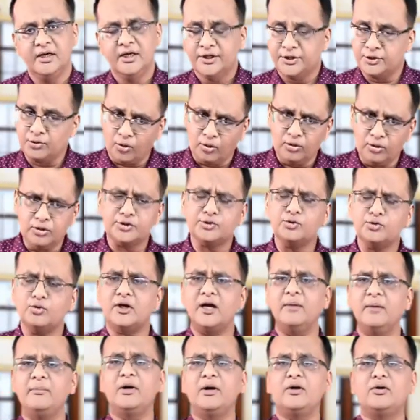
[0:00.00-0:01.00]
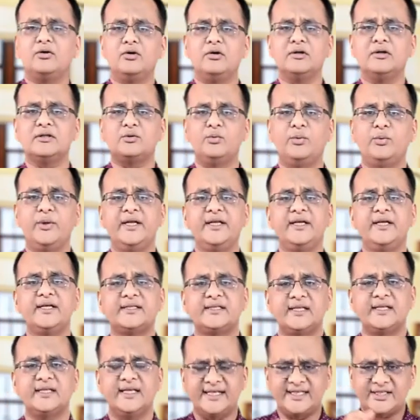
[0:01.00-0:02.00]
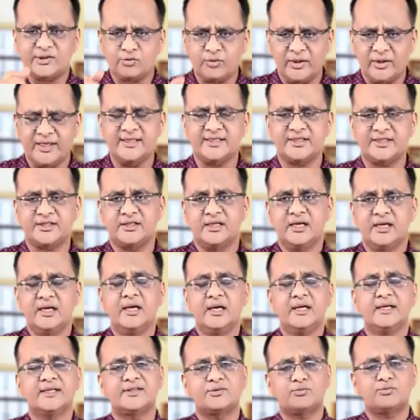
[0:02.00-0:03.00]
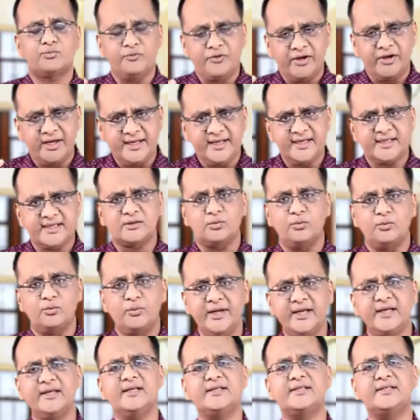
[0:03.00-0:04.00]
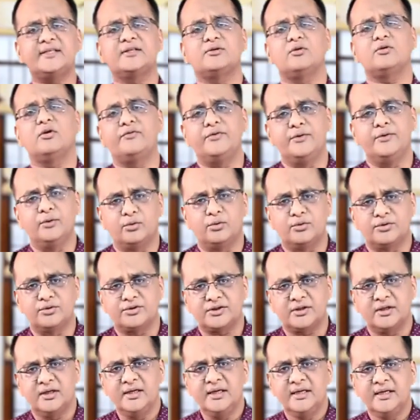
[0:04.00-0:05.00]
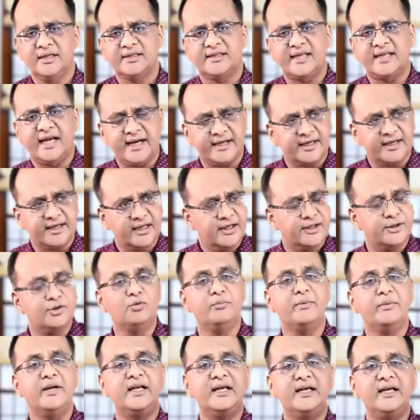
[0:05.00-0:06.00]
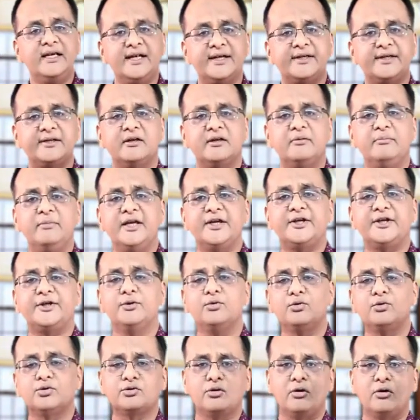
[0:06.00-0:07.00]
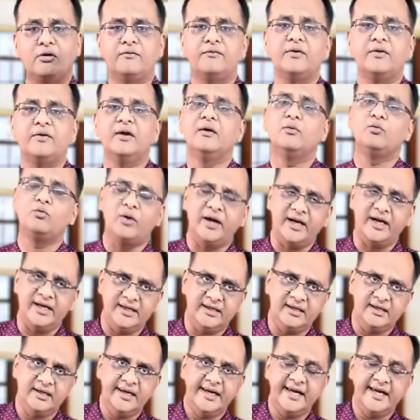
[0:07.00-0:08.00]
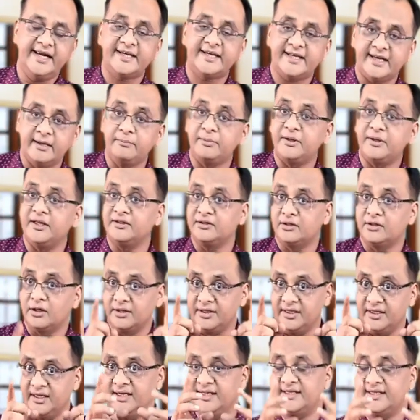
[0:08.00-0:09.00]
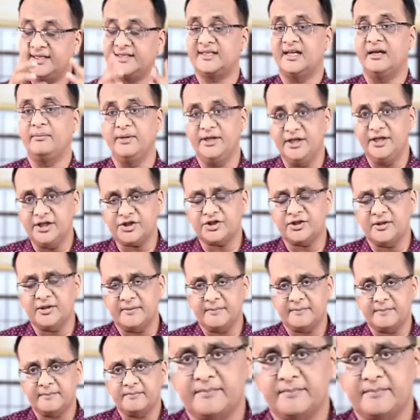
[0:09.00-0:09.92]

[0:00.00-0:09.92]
You also come across various strengths, various weaknesses of yours that you may later make use of while attempting the real examination.